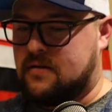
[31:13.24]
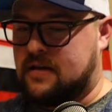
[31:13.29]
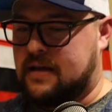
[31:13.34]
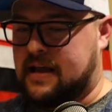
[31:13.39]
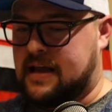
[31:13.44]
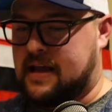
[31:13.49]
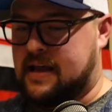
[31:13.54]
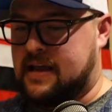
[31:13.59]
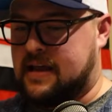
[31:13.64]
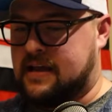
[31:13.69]

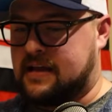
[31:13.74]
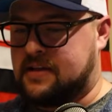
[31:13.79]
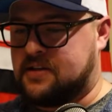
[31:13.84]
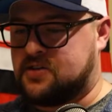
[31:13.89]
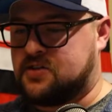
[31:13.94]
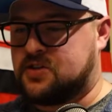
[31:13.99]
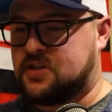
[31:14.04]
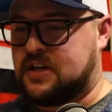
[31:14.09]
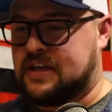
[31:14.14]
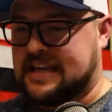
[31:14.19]

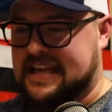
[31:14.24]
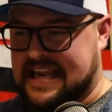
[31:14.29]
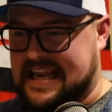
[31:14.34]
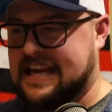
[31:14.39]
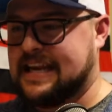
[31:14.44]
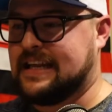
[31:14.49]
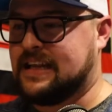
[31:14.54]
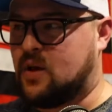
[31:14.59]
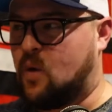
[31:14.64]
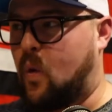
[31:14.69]
is
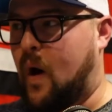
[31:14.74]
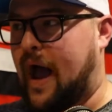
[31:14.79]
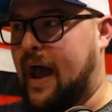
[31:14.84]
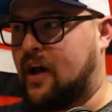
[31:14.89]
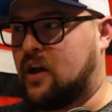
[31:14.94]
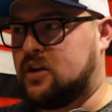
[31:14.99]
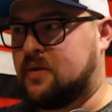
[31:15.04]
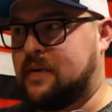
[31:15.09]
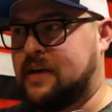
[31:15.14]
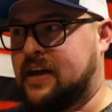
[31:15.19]
needing the
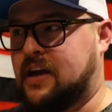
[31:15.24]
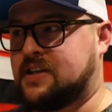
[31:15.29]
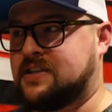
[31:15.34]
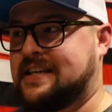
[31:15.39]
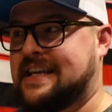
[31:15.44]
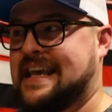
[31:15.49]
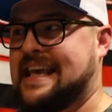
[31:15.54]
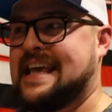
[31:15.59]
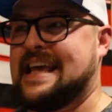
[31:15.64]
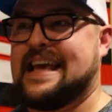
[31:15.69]
Wild because
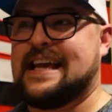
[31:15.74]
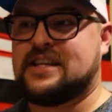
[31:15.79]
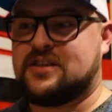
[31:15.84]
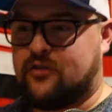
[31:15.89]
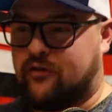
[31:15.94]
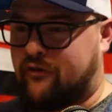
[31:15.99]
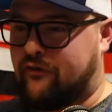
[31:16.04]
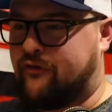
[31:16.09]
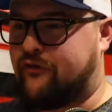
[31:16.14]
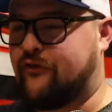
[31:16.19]
he is
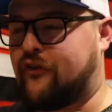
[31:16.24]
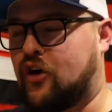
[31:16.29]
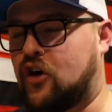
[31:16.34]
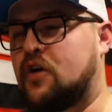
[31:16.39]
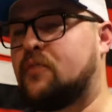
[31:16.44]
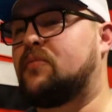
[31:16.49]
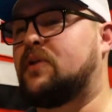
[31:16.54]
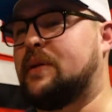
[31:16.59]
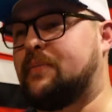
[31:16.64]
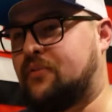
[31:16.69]

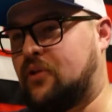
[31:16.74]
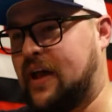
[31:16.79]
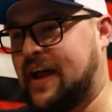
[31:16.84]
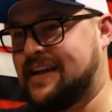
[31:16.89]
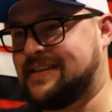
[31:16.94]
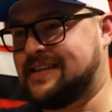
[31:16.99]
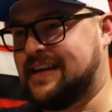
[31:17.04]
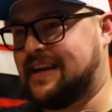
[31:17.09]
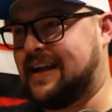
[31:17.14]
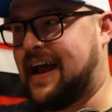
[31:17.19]
firmly
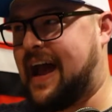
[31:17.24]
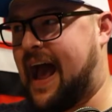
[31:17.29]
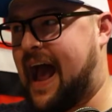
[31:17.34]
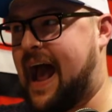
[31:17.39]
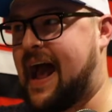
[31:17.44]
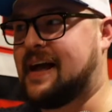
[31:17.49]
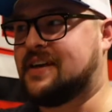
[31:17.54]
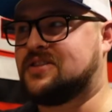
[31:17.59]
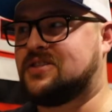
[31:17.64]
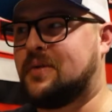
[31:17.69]
planted
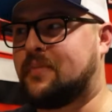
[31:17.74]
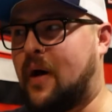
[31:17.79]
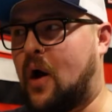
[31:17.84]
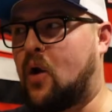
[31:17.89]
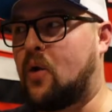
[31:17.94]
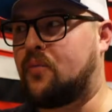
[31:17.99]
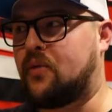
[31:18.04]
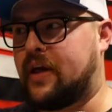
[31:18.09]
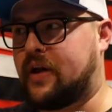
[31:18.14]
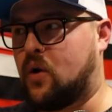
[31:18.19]
as the
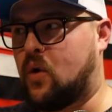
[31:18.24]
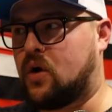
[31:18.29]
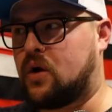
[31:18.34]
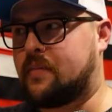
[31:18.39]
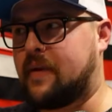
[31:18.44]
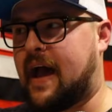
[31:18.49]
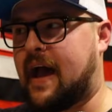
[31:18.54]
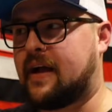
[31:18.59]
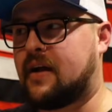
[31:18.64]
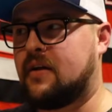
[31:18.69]
power play
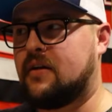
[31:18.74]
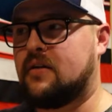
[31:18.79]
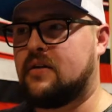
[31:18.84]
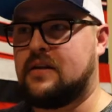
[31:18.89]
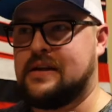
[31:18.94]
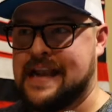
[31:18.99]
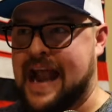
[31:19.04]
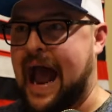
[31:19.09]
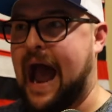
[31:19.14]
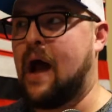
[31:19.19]
quarterback
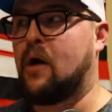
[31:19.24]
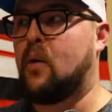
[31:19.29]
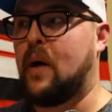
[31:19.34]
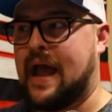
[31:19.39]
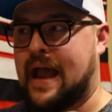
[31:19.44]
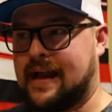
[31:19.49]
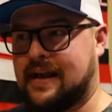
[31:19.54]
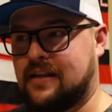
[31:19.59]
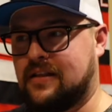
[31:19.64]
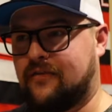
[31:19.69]
now
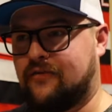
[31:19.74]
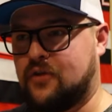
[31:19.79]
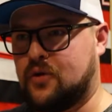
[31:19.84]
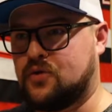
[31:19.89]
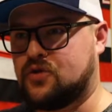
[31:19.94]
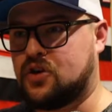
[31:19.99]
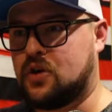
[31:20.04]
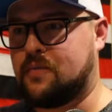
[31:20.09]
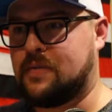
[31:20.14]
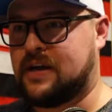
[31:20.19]
and in the
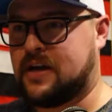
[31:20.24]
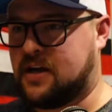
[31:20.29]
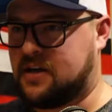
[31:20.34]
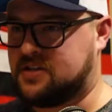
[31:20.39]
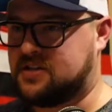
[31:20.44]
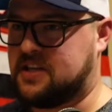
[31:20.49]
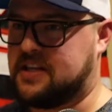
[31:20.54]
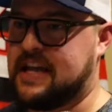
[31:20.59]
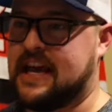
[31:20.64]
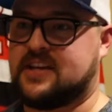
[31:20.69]
future
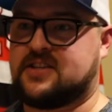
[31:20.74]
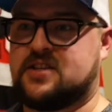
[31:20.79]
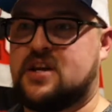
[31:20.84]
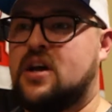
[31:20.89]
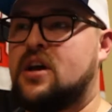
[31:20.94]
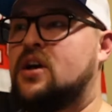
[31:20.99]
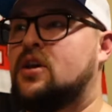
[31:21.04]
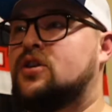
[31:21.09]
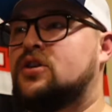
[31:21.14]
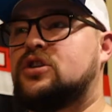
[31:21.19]
because, yes,
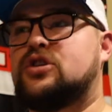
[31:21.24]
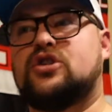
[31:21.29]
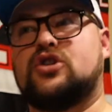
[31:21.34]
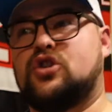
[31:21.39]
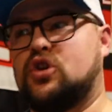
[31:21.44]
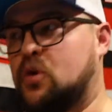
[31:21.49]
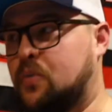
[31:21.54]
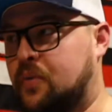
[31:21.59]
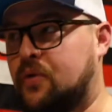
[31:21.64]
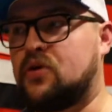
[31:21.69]

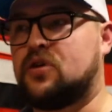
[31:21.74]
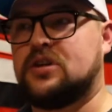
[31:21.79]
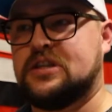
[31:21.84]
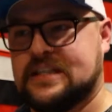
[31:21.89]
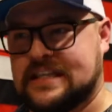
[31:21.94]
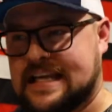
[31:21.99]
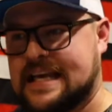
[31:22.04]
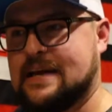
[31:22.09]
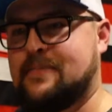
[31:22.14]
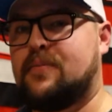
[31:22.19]
super
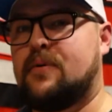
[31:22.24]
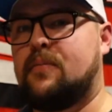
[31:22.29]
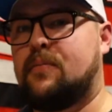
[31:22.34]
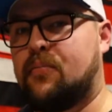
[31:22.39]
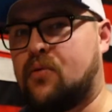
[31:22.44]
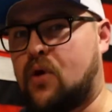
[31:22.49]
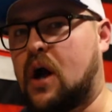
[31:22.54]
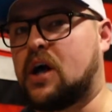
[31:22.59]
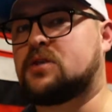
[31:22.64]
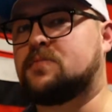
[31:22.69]
deep
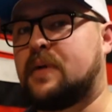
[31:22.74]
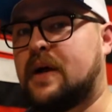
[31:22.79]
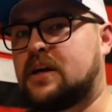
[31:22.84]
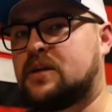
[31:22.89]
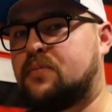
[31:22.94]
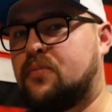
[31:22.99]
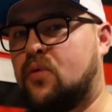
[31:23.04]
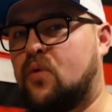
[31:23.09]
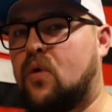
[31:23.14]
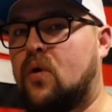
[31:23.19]

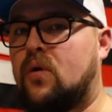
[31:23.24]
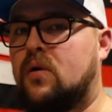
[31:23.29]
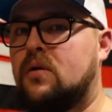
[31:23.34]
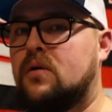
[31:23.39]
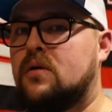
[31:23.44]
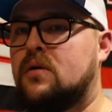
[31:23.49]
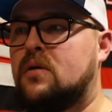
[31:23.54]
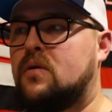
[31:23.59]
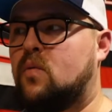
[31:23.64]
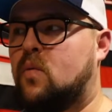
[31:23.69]
prospect pool
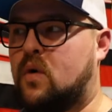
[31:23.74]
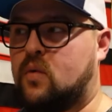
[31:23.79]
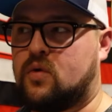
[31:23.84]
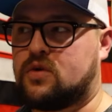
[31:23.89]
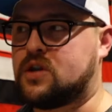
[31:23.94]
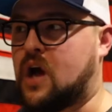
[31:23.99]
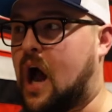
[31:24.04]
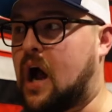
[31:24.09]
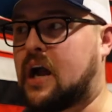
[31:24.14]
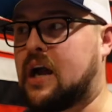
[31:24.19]
when we're
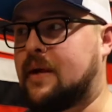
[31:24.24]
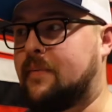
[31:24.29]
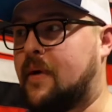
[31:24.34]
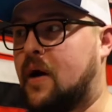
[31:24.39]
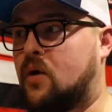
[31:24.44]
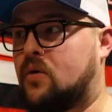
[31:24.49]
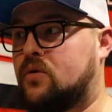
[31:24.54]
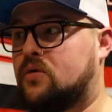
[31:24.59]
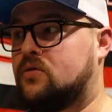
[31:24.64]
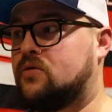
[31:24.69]
talking
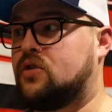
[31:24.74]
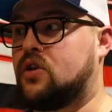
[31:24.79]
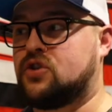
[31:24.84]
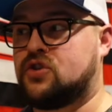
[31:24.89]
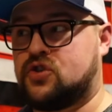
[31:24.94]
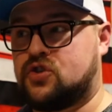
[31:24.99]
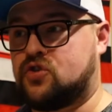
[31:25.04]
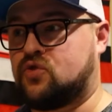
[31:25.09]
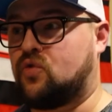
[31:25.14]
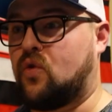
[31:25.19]
about the
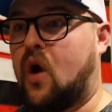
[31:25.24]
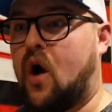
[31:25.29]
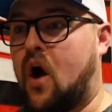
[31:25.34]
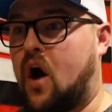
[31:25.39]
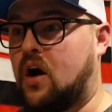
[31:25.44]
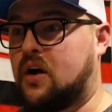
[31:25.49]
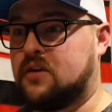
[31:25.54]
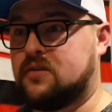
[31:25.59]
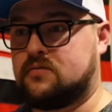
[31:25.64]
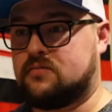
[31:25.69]

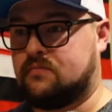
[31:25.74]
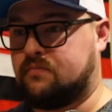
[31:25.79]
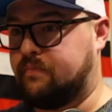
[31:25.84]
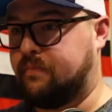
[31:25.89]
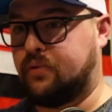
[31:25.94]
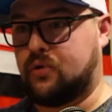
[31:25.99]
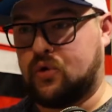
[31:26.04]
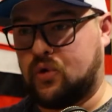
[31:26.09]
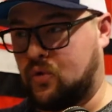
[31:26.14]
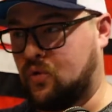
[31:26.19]
strong
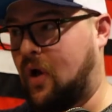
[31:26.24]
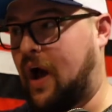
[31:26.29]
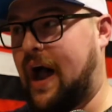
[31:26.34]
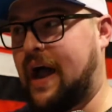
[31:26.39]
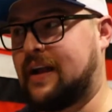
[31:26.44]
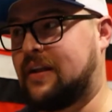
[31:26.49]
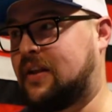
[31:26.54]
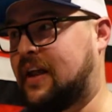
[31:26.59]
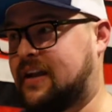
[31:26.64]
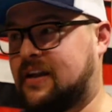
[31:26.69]
blue
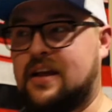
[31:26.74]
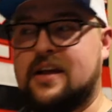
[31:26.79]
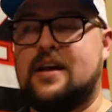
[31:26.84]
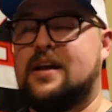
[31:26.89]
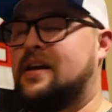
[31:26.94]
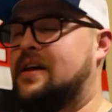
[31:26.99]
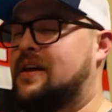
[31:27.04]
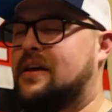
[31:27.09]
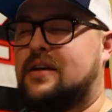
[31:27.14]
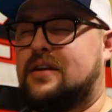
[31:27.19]
line. Like,
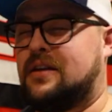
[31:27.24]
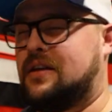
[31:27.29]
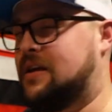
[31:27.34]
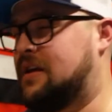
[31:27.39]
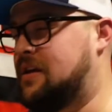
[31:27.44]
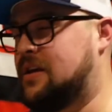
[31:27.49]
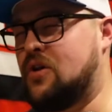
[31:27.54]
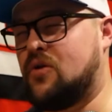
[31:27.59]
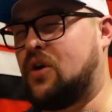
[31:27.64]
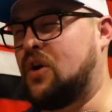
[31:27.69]

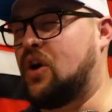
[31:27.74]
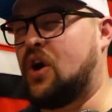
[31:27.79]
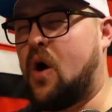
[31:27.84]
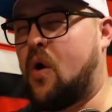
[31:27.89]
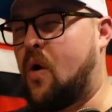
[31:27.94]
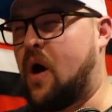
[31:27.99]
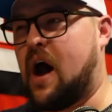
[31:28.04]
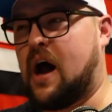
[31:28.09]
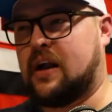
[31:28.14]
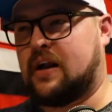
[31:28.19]
you can go
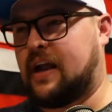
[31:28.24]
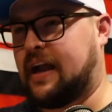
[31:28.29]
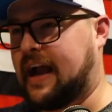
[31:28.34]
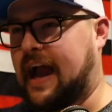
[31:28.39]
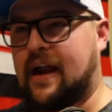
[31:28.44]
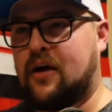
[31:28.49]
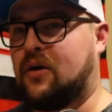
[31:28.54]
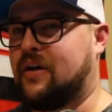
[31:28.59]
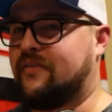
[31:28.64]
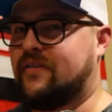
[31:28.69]
on. Like,
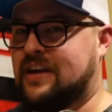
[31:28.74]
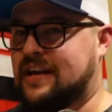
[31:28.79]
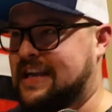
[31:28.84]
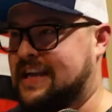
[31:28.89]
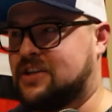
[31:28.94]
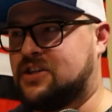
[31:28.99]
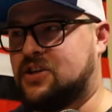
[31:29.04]
I don't even need